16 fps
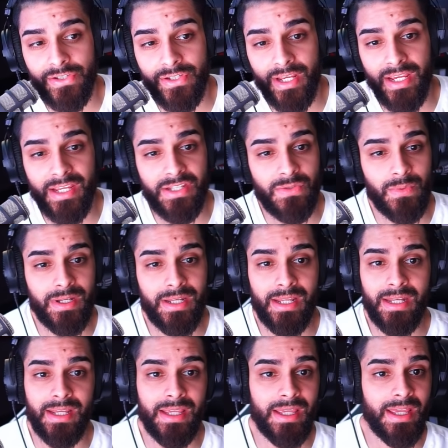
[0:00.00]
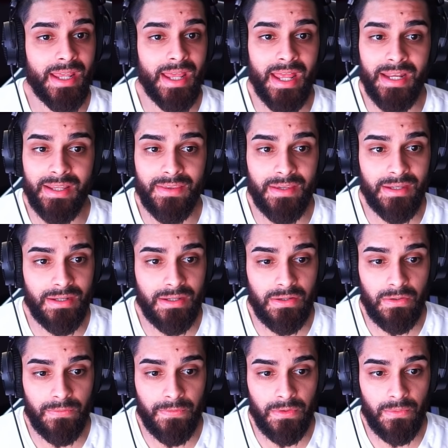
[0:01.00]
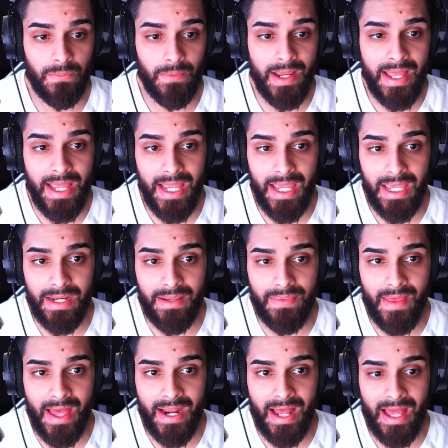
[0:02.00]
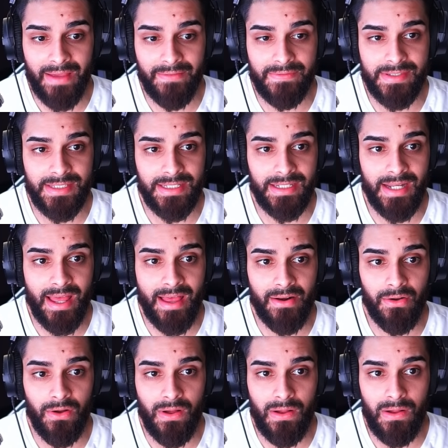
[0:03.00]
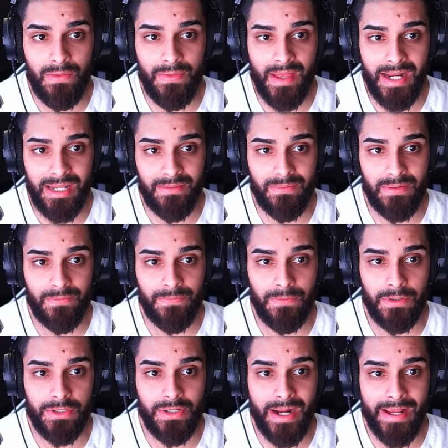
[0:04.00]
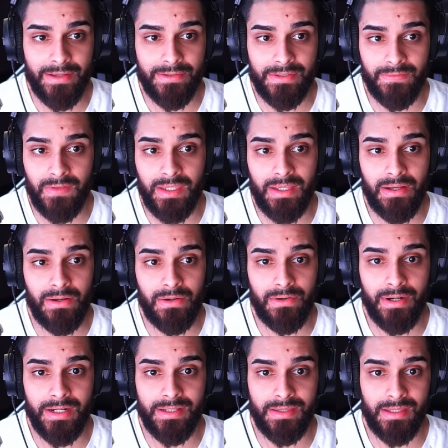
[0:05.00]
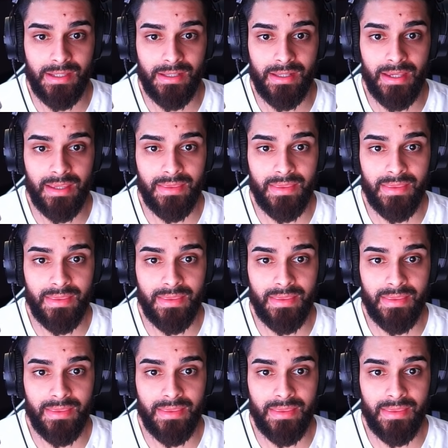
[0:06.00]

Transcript: changed. We didn't get anything new for the raid that I've seen at all, not even for Trials of EO or anything like